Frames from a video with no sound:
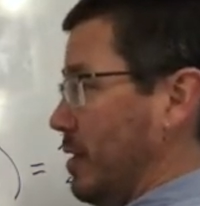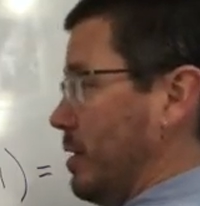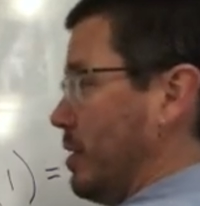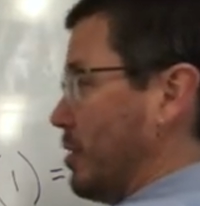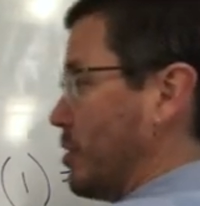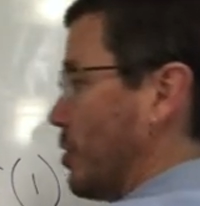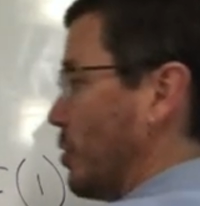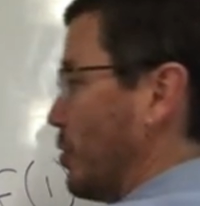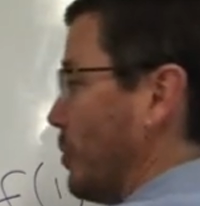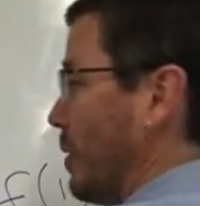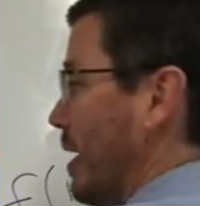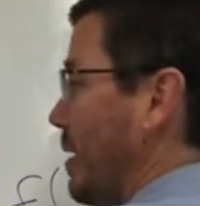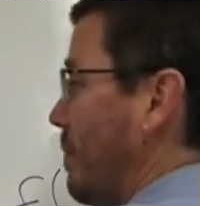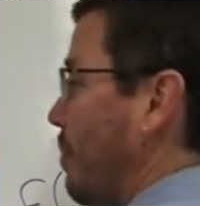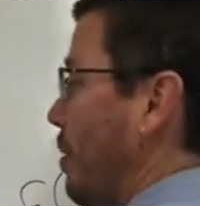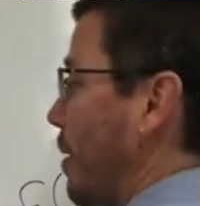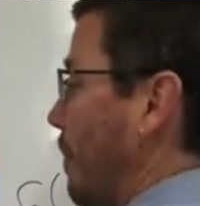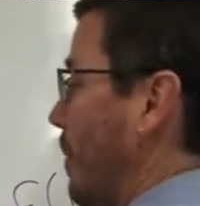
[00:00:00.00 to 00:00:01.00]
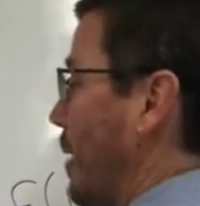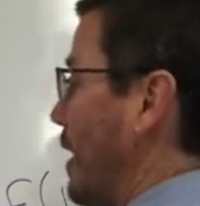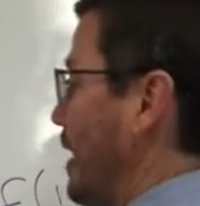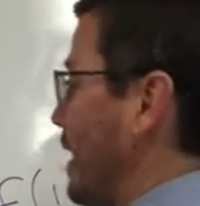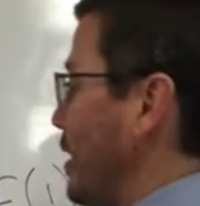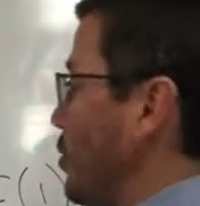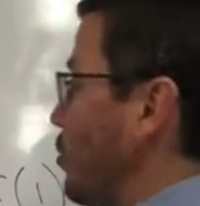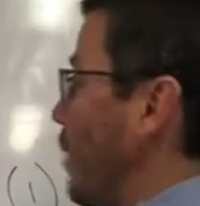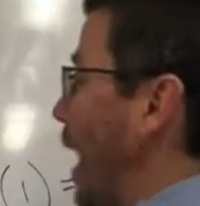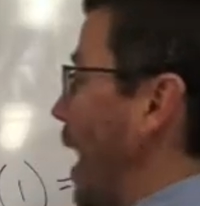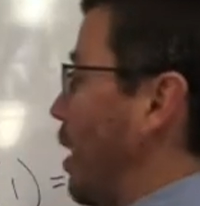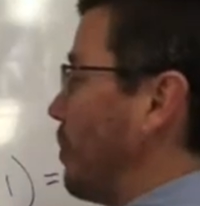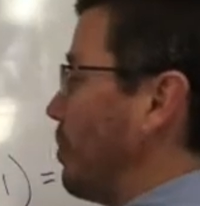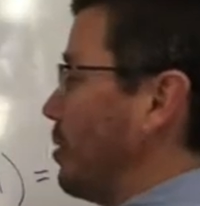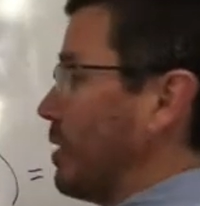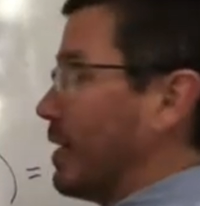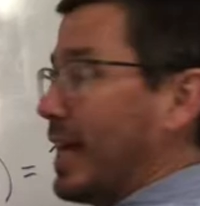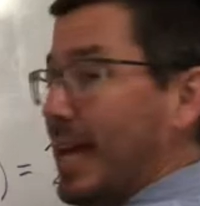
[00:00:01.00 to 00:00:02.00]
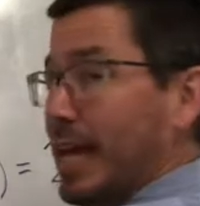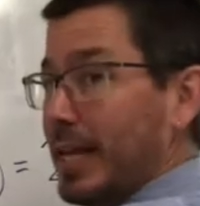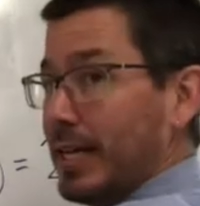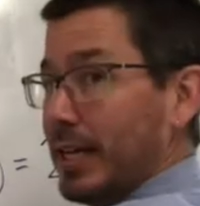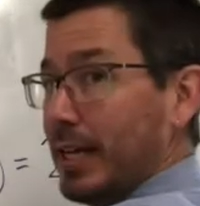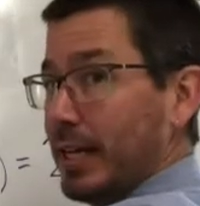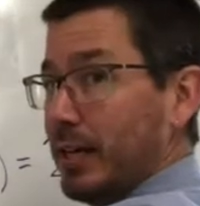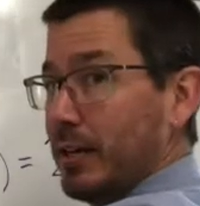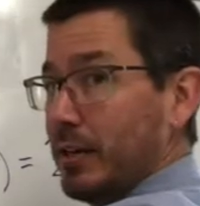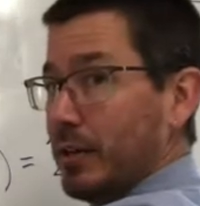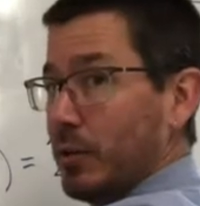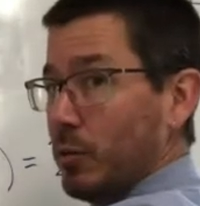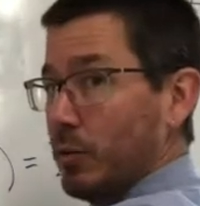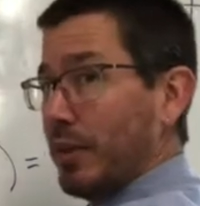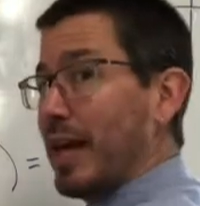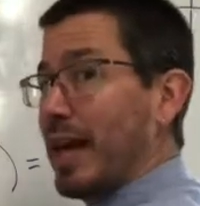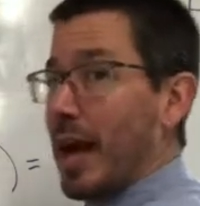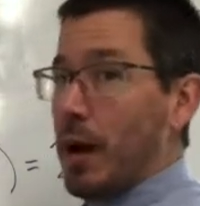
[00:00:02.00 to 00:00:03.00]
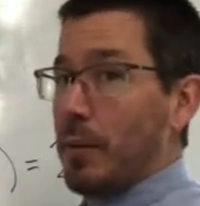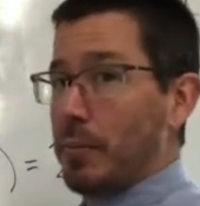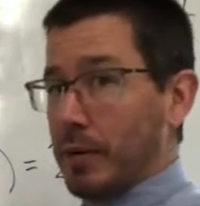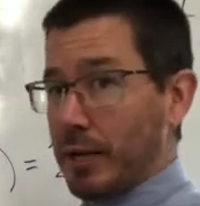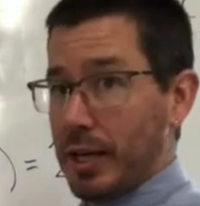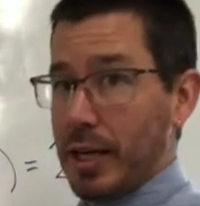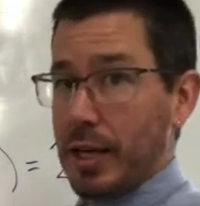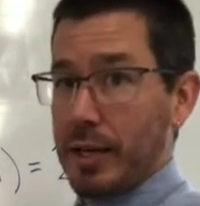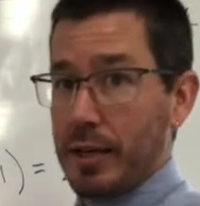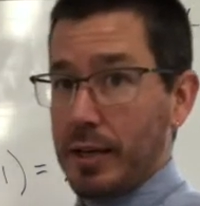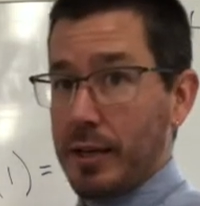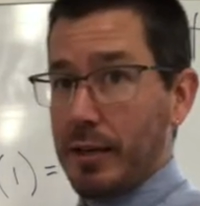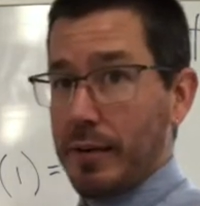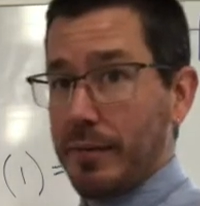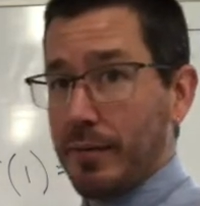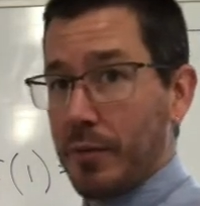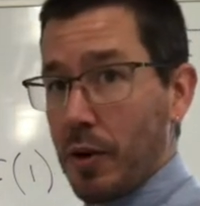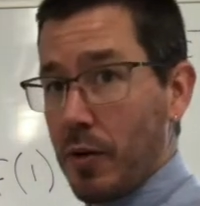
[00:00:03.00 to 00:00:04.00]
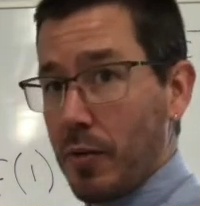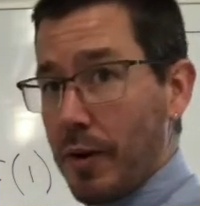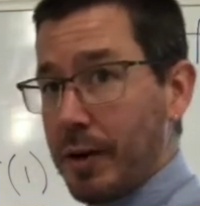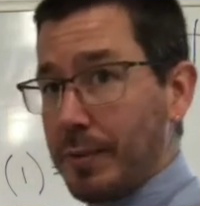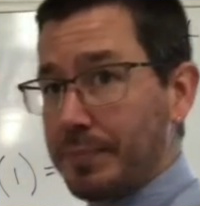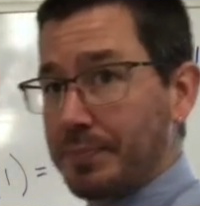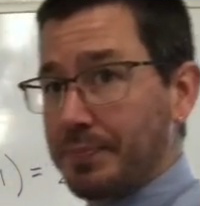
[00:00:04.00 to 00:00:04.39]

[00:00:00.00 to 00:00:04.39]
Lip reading: So you input money, you output candy. Well, they output candy, all right?